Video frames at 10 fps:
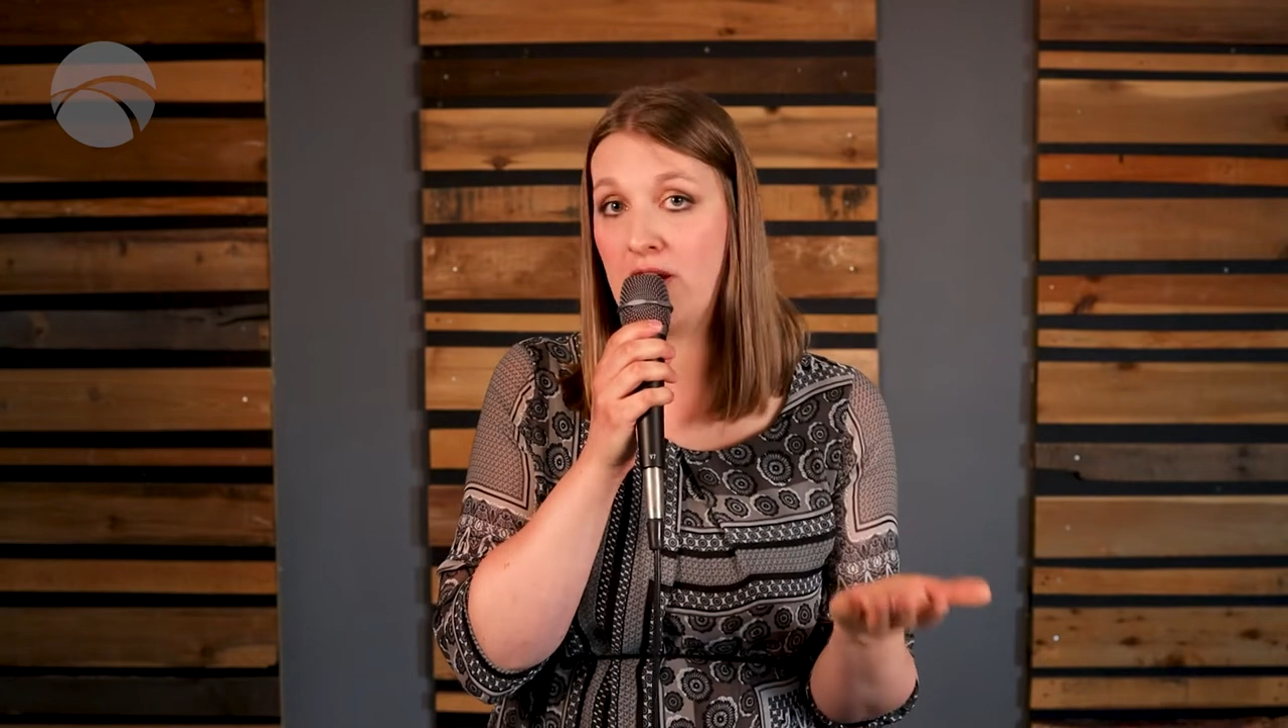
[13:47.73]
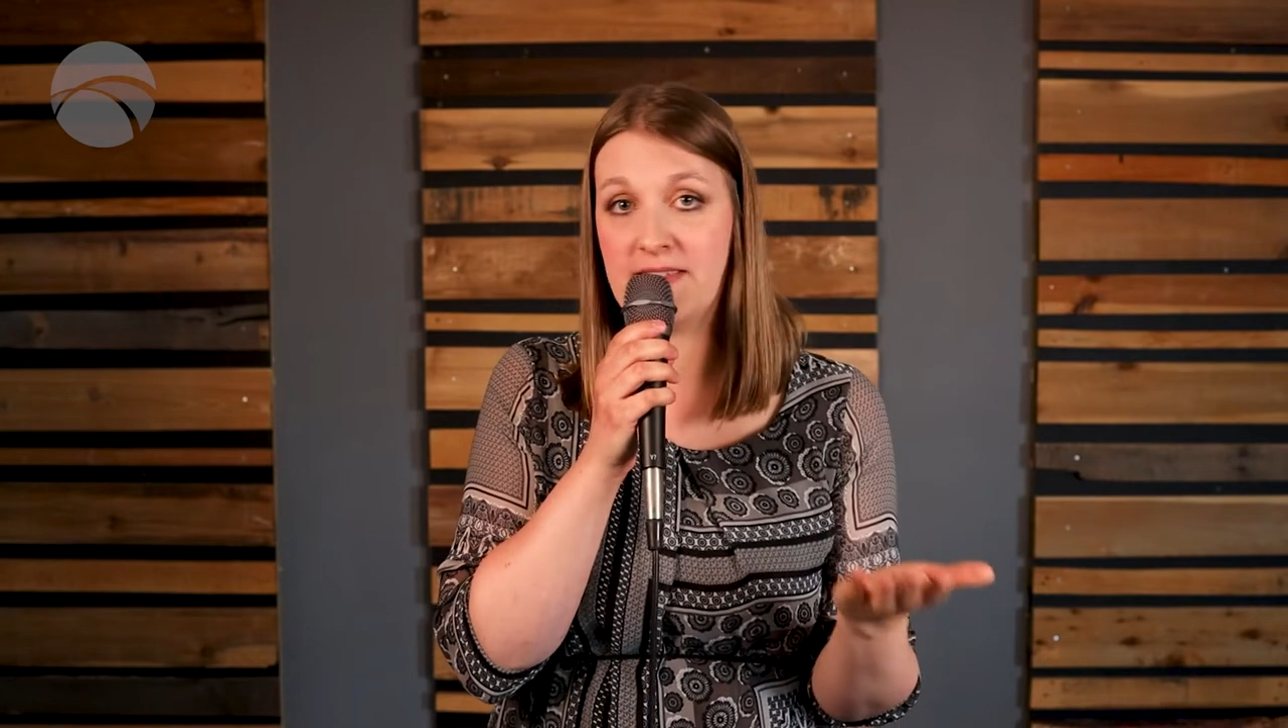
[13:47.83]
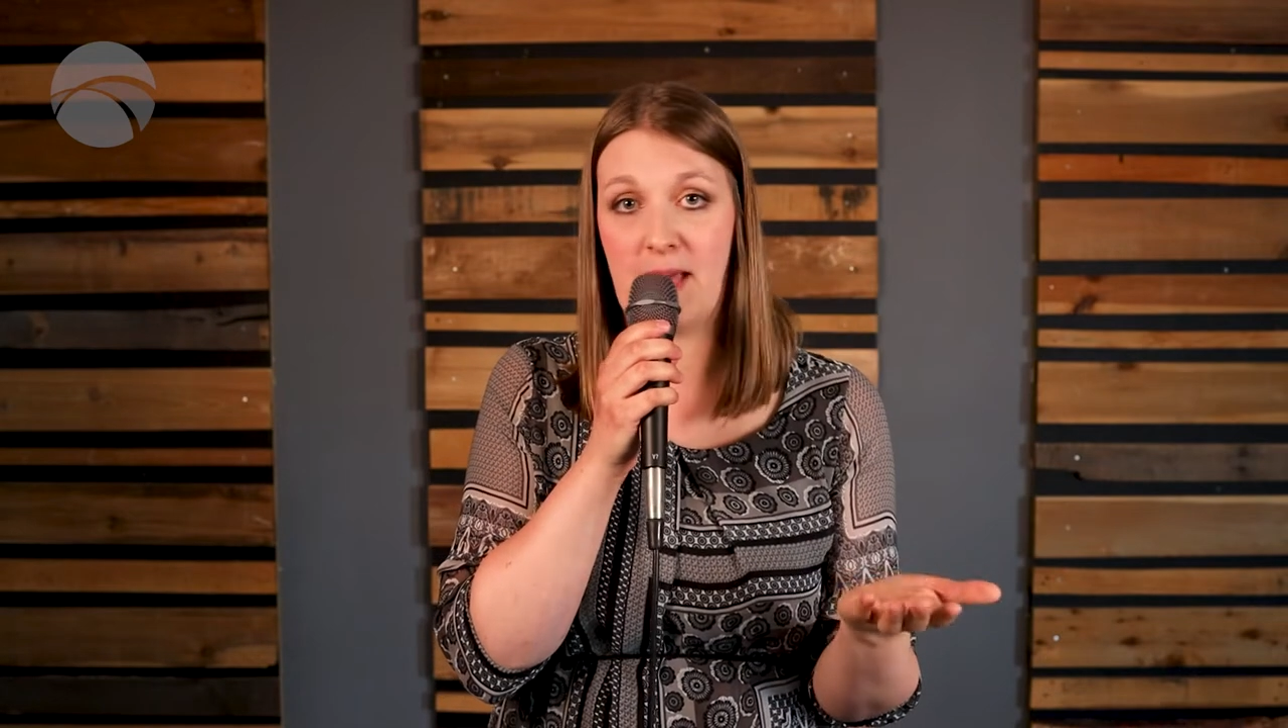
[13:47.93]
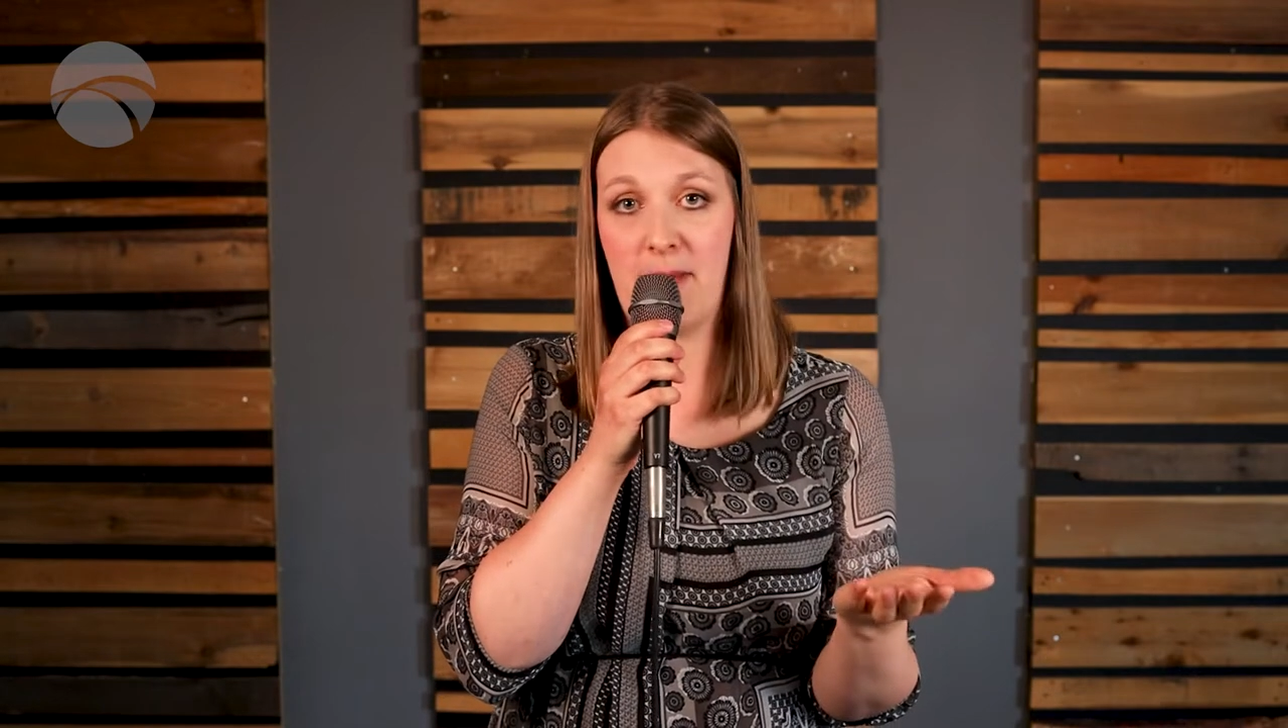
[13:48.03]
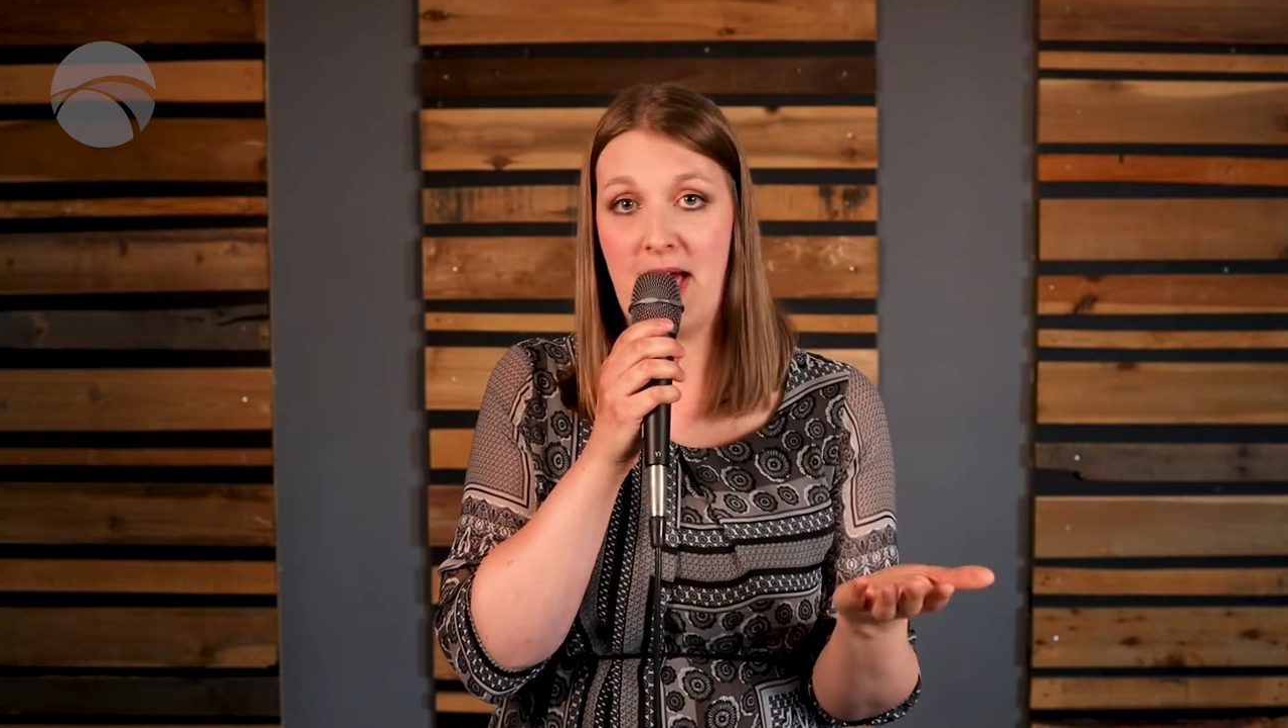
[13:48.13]
Is
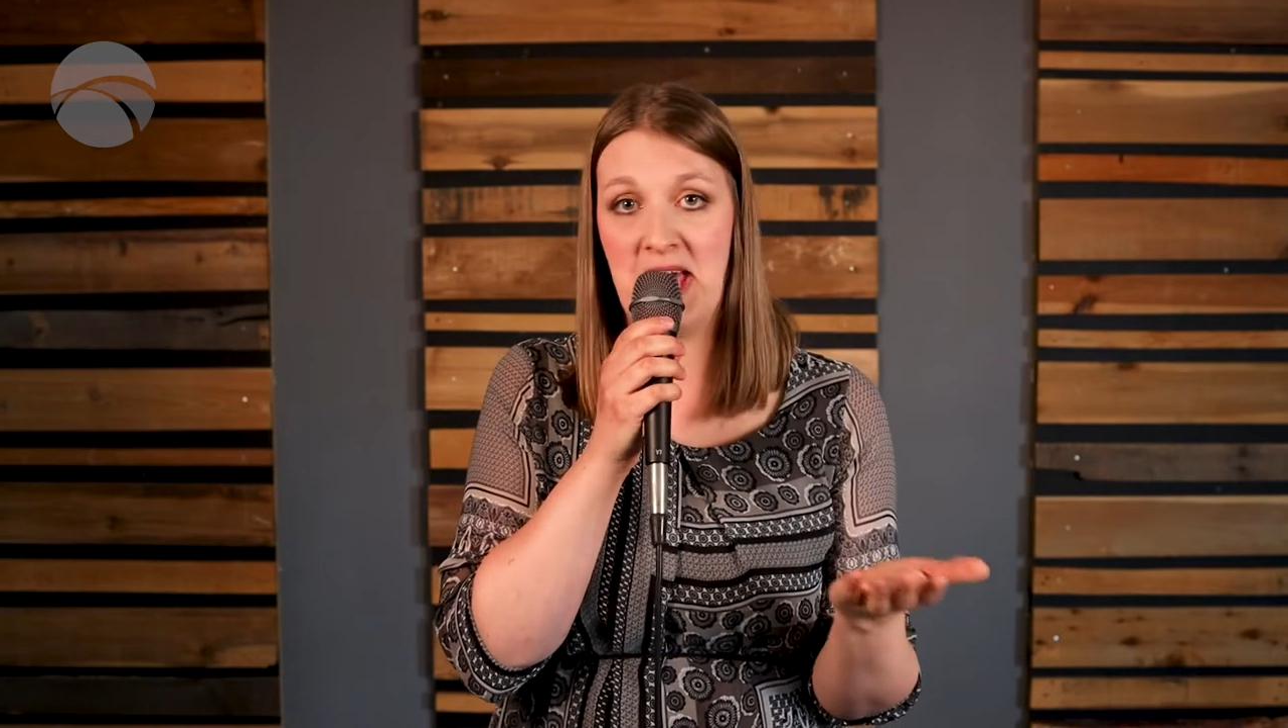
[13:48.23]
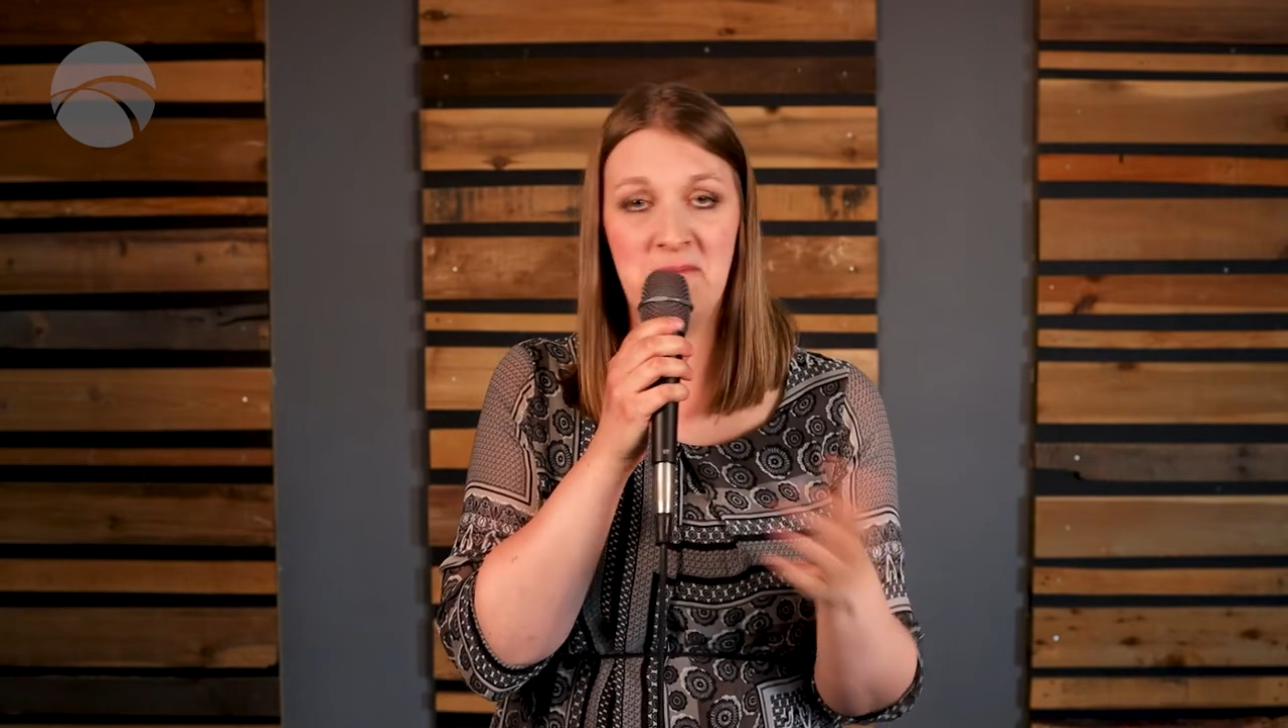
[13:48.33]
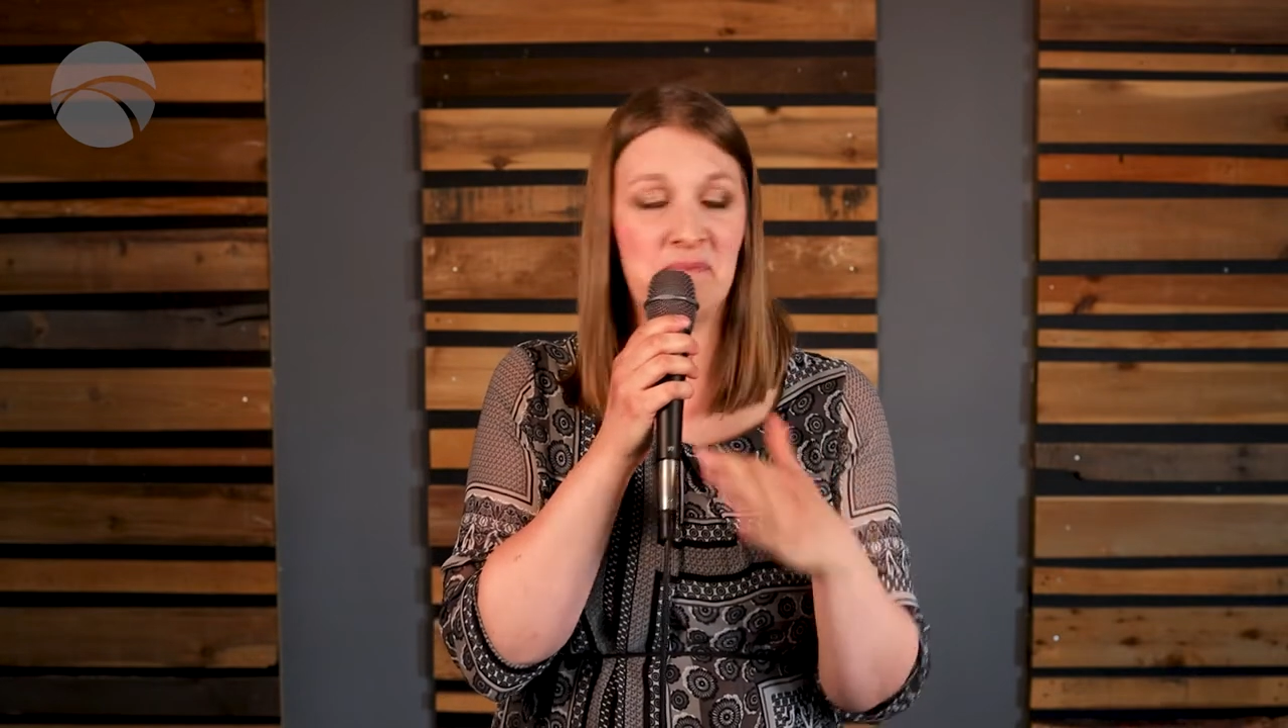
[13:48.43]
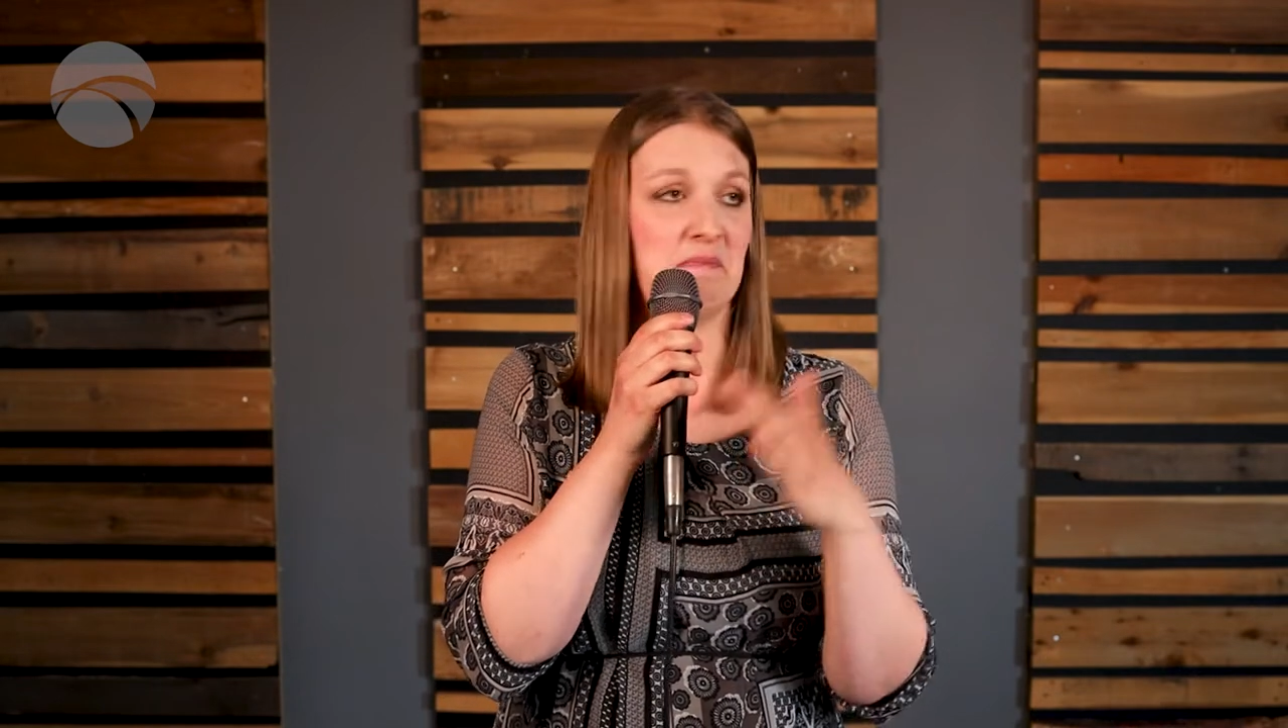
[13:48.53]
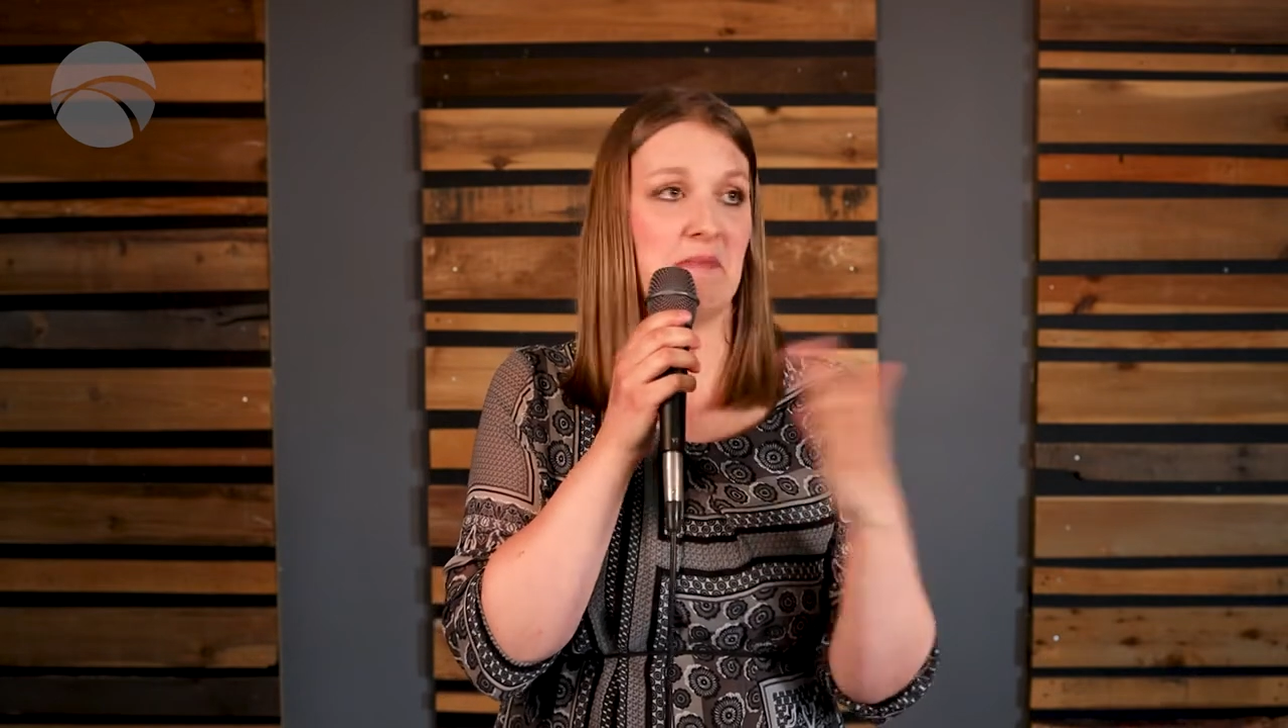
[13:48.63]
that bad?